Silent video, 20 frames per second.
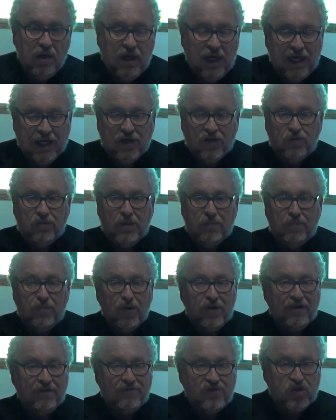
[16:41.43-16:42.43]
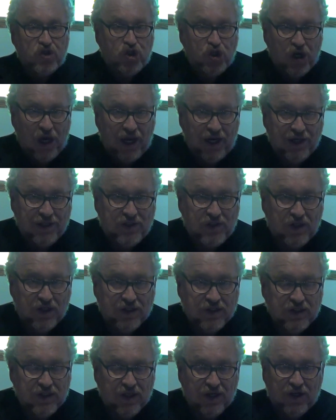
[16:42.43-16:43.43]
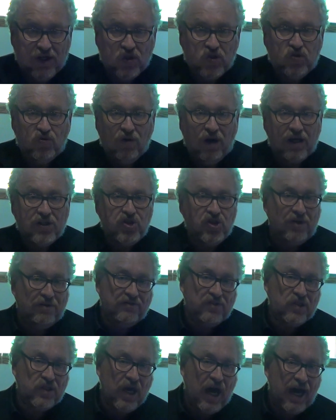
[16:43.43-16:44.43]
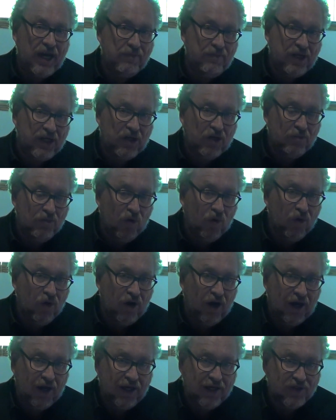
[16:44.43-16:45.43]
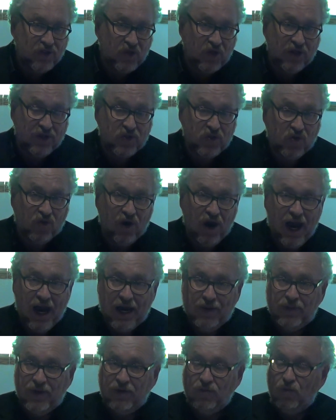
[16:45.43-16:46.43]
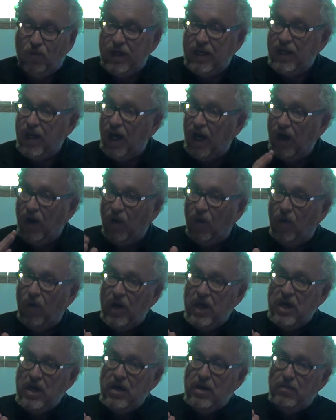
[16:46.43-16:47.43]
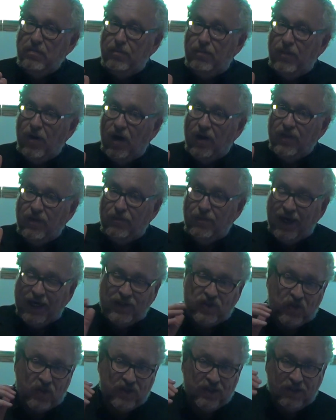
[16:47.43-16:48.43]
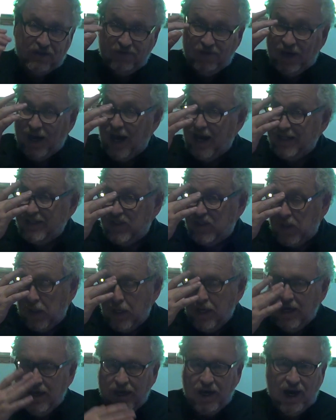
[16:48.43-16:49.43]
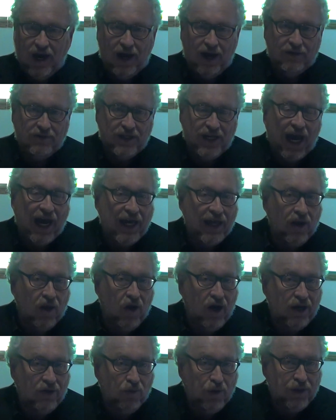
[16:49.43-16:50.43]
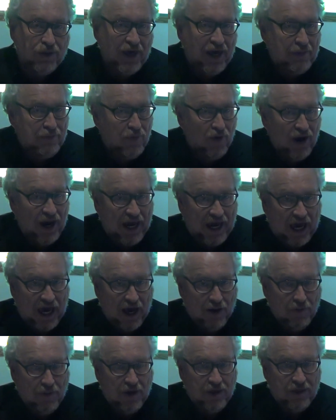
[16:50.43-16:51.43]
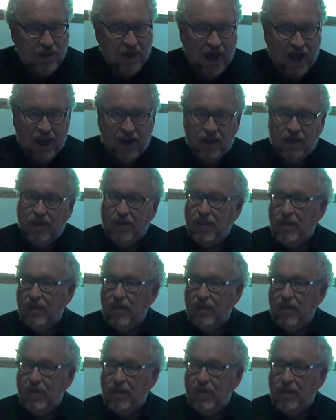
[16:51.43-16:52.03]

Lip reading: In the book of Genesis, the destruction of Sodom and Gomorrah is described, and we know on the basis of God's dialogue with Abraham that